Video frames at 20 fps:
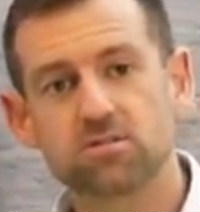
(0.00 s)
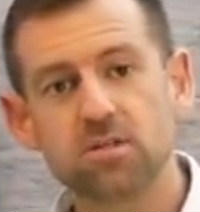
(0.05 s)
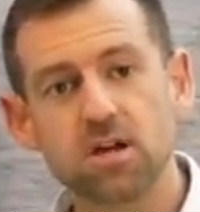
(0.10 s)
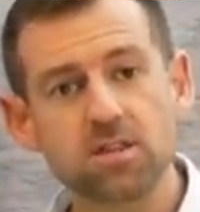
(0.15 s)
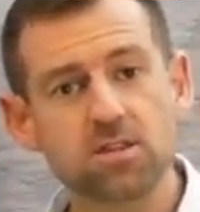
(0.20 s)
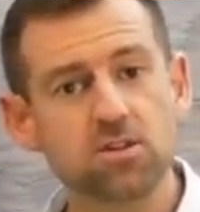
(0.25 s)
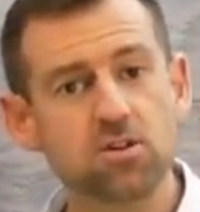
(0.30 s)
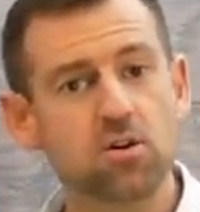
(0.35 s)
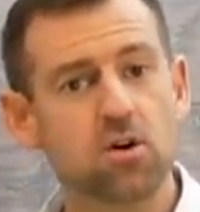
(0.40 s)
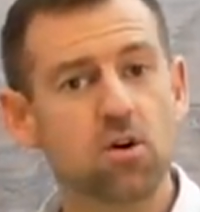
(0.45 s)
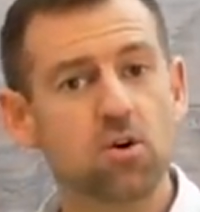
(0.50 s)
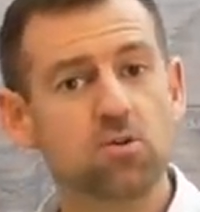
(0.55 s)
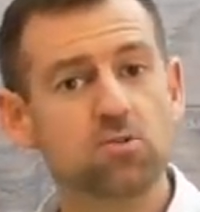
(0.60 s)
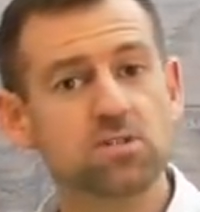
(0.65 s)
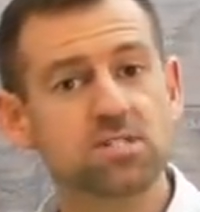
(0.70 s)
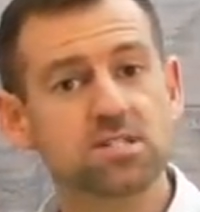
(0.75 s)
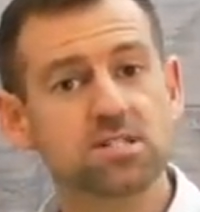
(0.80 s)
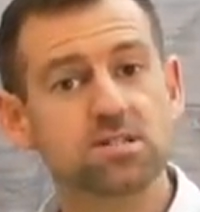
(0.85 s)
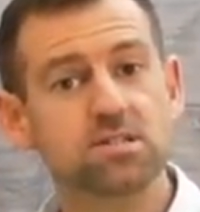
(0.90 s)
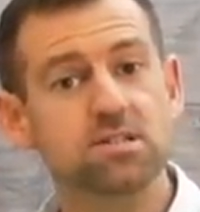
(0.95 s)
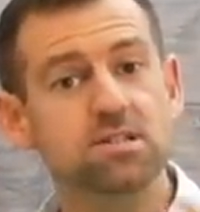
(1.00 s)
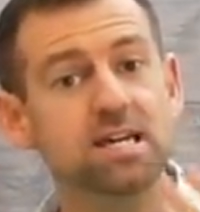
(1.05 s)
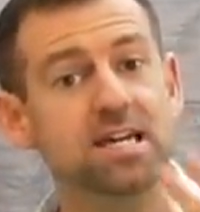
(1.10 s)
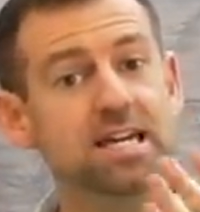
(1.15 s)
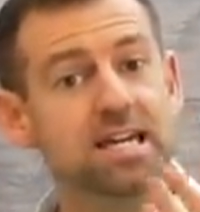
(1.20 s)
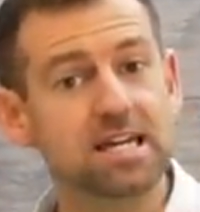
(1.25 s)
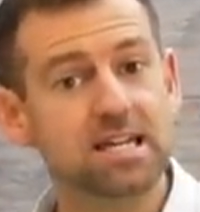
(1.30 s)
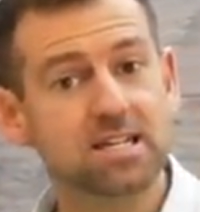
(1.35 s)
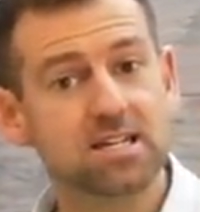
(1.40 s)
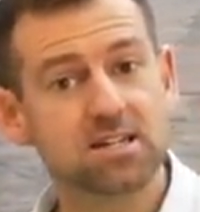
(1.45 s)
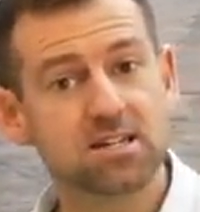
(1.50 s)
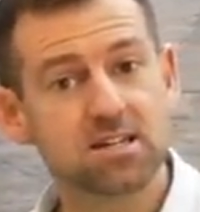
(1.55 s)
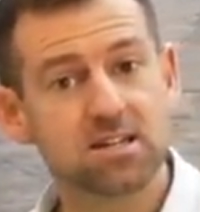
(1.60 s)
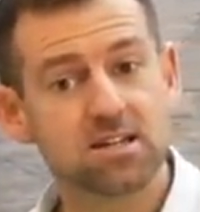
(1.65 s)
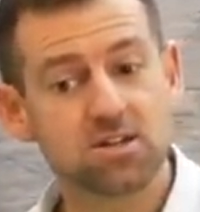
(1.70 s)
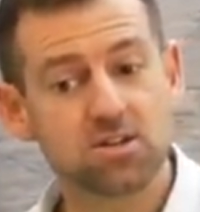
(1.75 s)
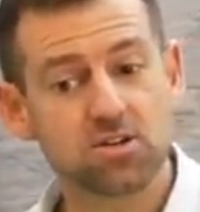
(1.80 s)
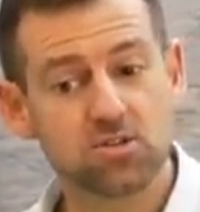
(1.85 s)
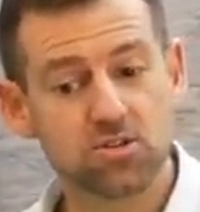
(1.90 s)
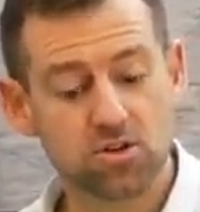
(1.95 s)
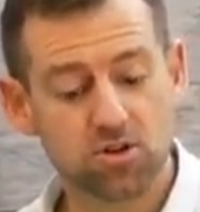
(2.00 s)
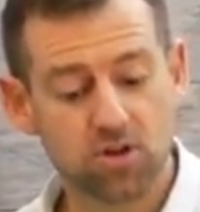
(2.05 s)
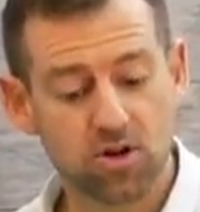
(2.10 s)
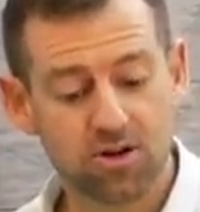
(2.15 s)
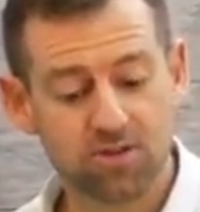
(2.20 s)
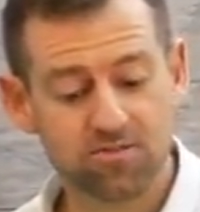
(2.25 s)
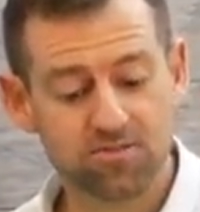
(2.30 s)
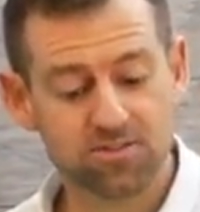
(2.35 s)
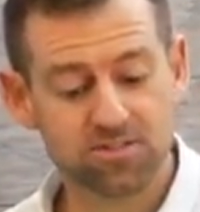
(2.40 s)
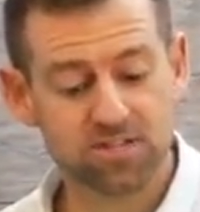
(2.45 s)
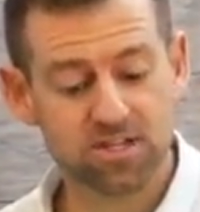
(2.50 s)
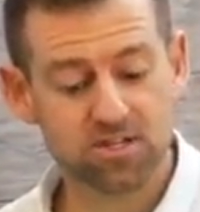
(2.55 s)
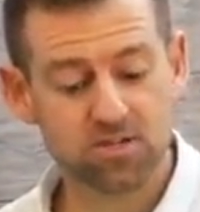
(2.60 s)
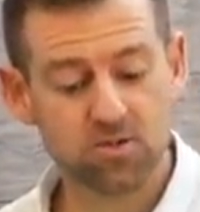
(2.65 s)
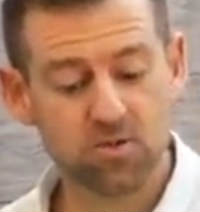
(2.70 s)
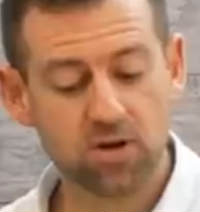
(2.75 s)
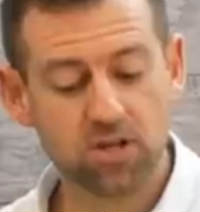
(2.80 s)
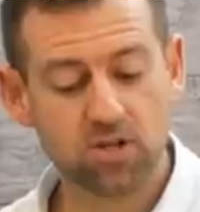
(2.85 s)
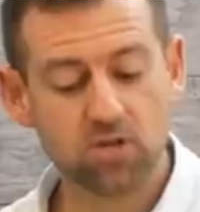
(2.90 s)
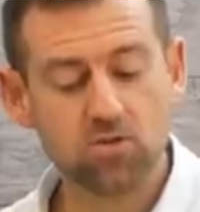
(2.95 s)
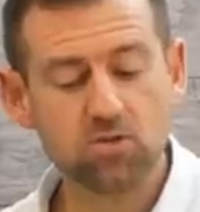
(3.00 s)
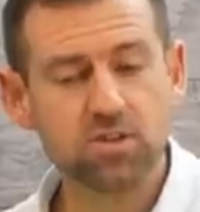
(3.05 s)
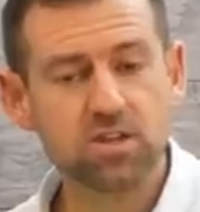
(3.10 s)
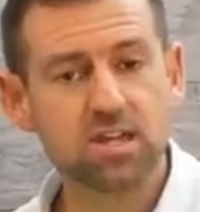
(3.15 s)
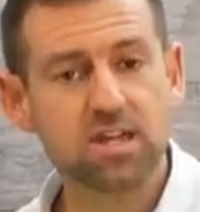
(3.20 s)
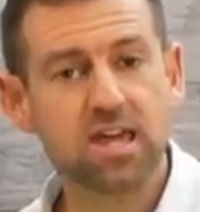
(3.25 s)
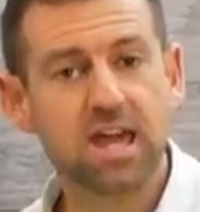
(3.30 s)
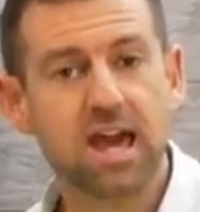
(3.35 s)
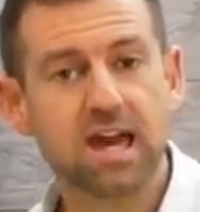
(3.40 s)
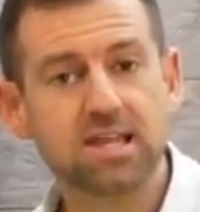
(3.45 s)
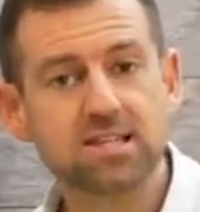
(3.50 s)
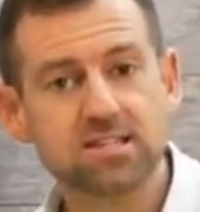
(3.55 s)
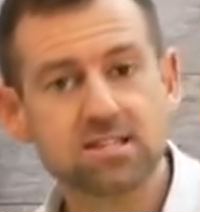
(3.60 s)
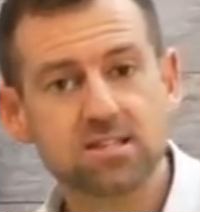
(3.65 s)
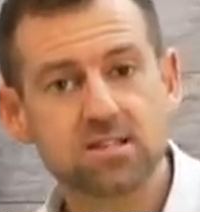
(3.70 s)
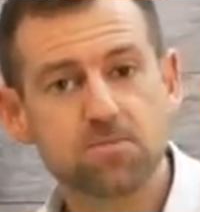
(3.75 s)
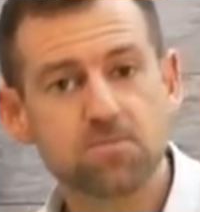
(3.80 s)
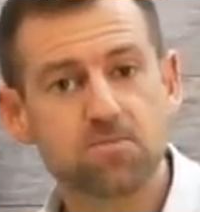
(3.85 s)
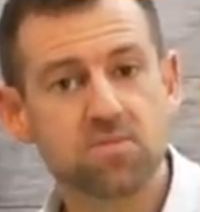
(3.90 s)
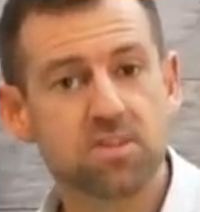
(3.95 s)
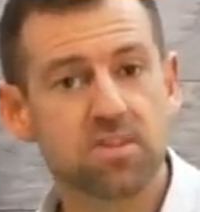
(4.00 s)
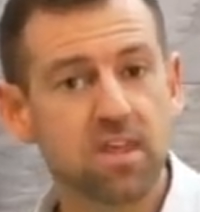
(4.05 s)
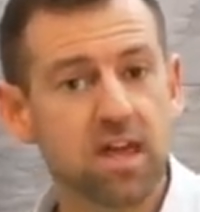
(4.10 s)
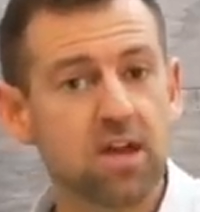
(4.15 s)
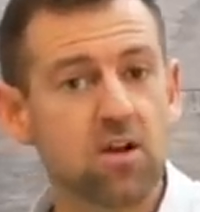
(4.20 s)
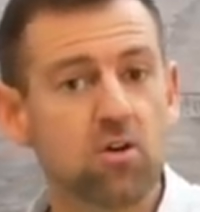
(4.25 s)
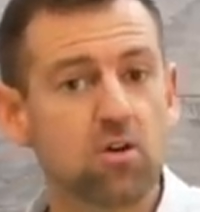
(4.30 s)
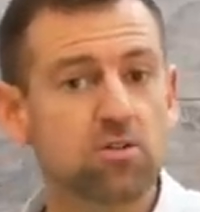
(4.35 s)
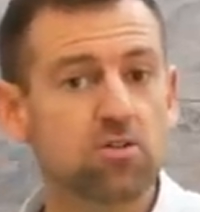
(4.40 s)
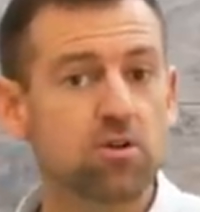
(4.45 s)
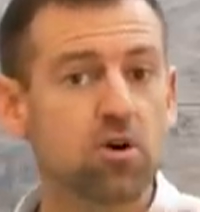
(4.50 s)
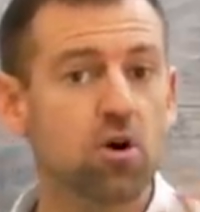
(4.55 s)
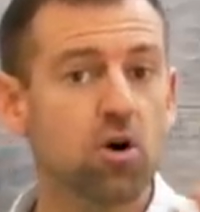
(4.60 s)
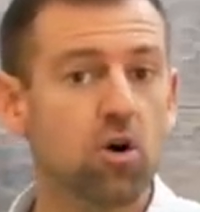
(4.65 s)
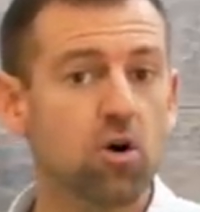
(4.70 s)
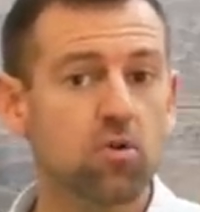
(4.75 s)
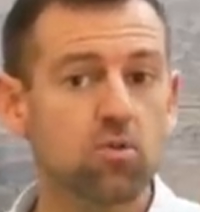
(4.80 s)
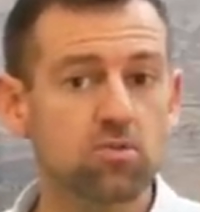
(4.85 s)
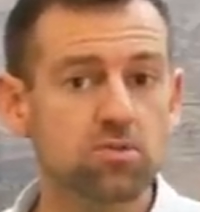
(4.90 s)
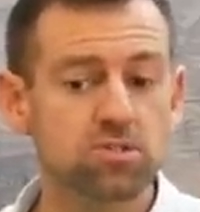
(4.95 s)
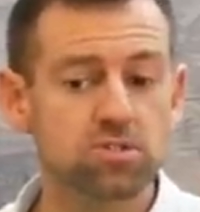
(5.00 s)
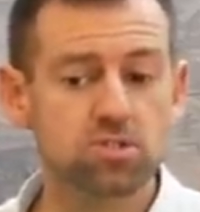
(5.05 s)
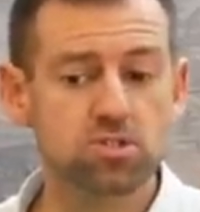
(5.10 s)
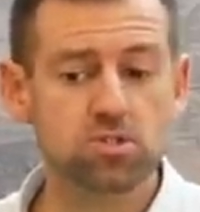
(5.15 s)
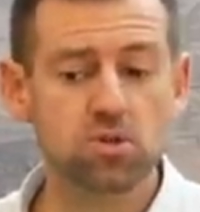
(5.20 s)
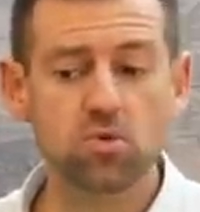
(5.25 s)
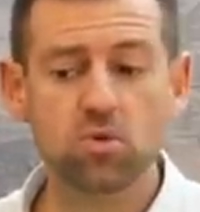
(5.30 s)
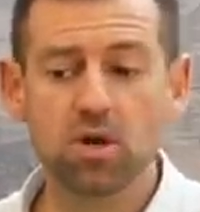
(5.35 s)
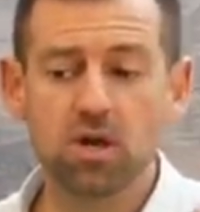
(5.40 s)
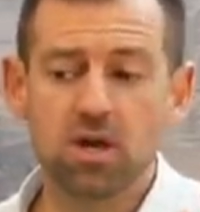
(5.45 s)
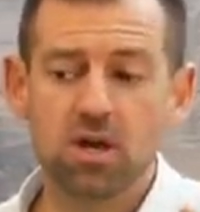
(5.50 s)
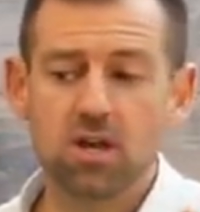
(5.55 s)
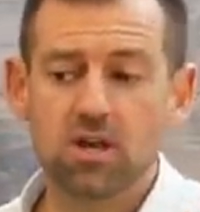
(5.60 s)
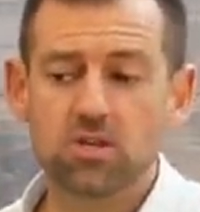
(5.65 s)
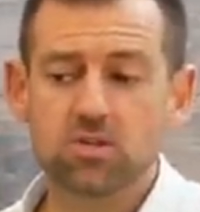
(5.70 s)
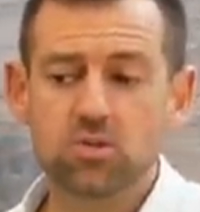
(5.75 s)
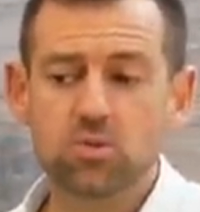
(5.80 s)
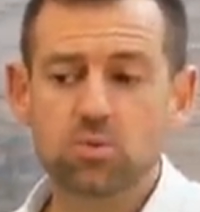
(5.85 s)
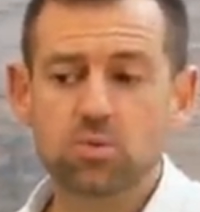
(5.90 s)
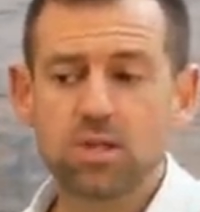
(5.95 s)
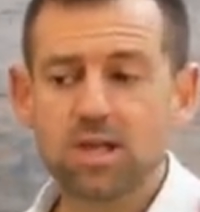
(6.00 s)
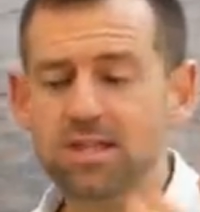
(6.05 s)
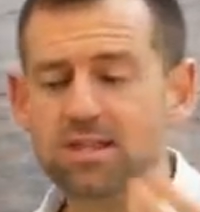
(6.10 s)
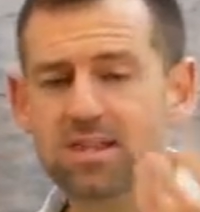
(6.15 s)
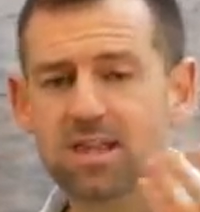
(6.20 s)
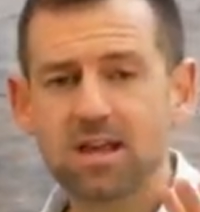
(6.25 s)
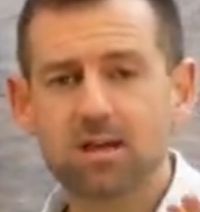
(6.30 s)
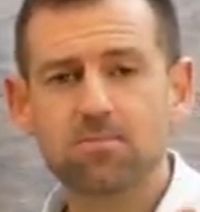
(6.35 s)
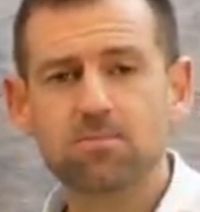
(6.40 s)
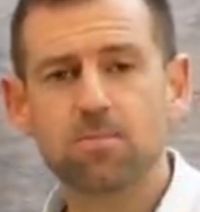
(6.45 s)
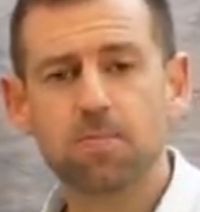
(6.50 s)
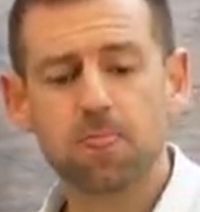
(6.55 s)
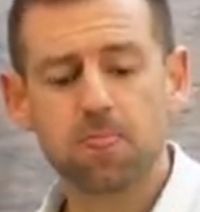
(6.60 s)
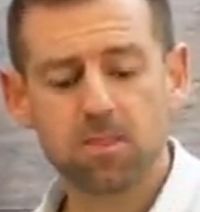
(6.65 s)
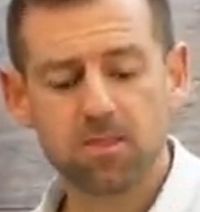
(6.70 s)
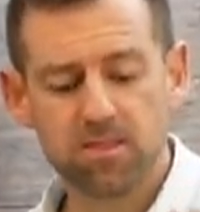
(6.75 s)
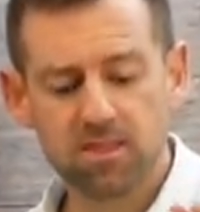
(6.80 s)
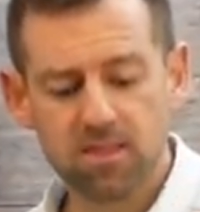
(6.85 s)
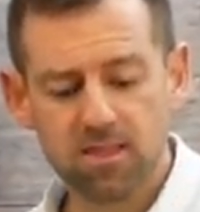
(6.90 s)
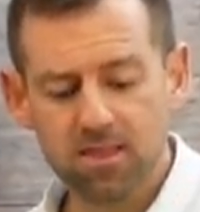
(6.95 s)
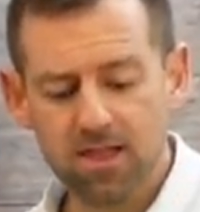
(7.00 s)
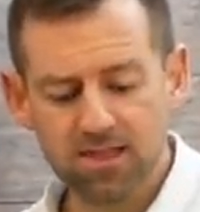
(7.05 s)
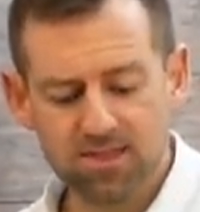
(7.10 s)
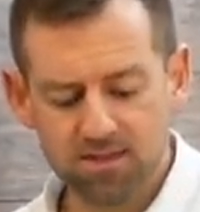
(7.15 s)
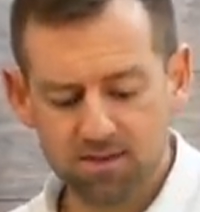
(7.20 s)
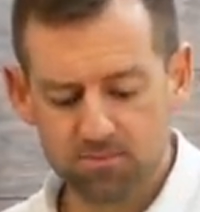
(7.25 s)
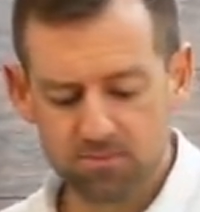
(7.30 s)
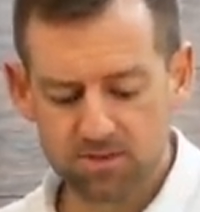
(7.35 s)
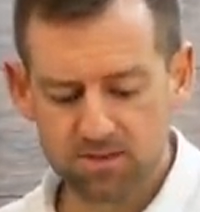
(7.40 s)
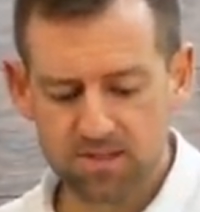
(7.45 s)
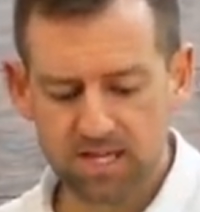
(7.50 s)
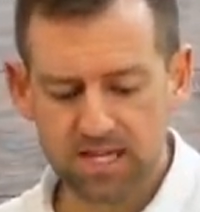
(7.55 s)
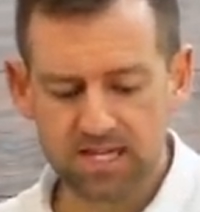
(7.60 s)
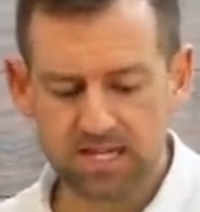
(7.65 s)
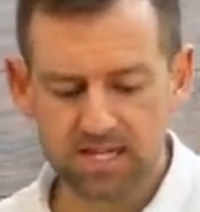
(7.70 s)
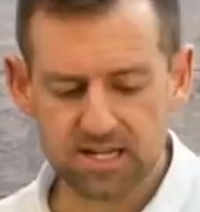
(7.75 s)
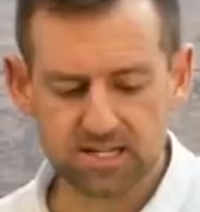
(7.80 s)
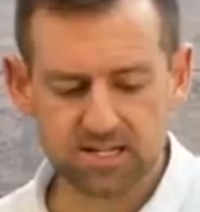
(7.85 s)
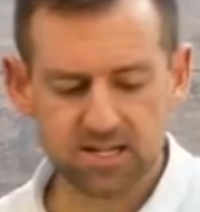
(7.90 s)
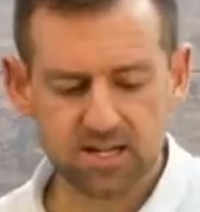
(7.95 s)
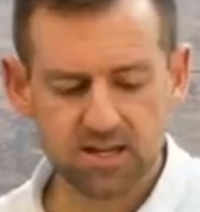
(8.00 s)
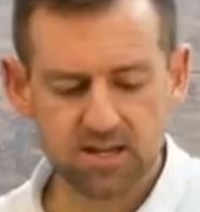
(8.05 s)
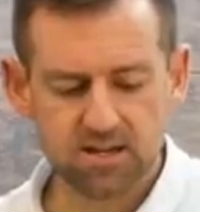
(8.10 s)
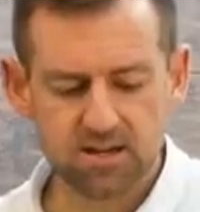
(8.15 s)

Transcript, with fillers: Let the host lead the conversation, right? You're the guest, they are the host, so so let them let them lead it.